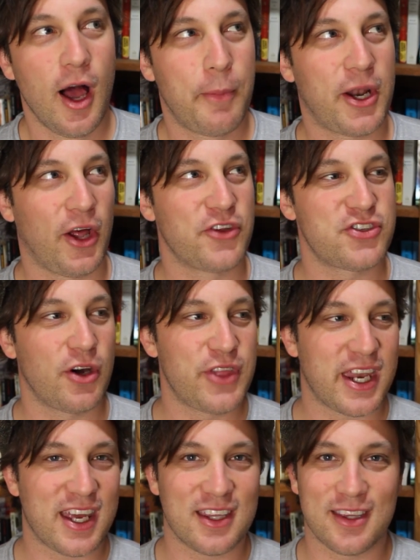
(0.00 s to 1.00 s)
but also
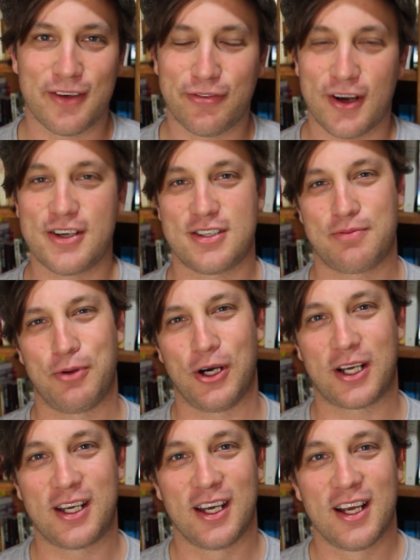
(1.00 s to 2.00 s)
that in the first
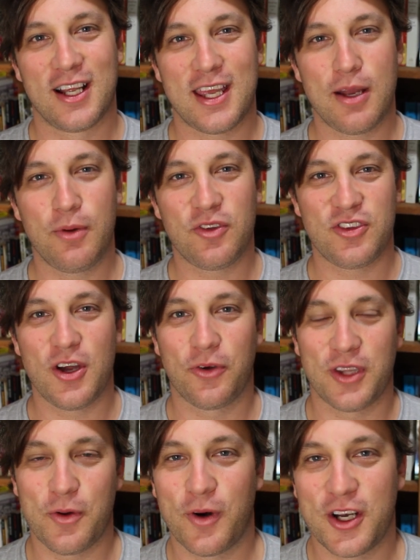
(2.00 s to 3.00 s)
book he was the
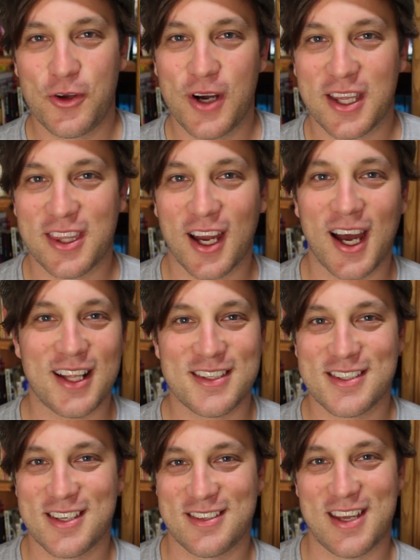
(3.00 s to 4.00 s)
only one who had the
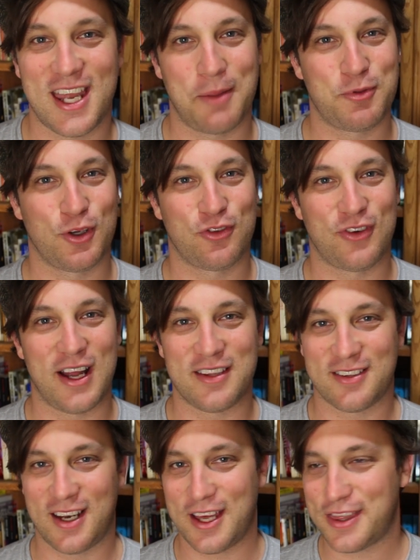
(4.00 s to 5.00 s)
guts to stand up to his
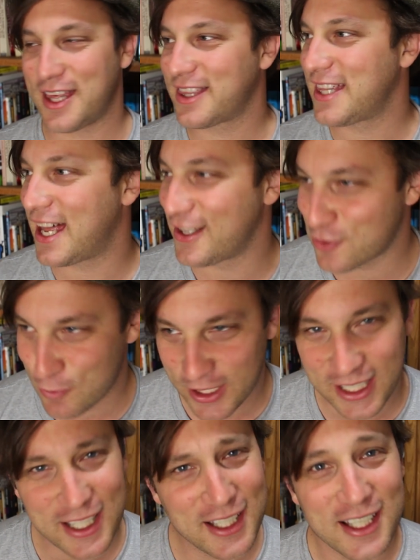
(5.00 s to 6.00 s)
friends, and I think that is
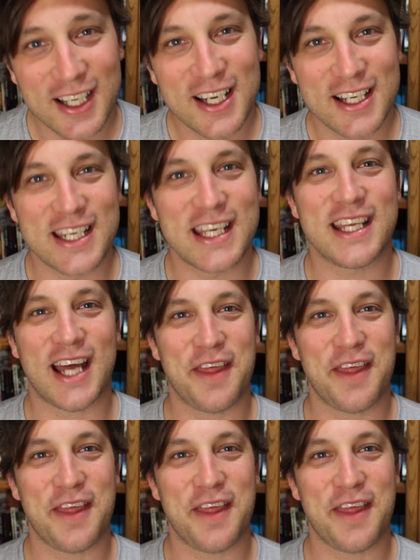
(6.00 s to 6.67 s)
really neat.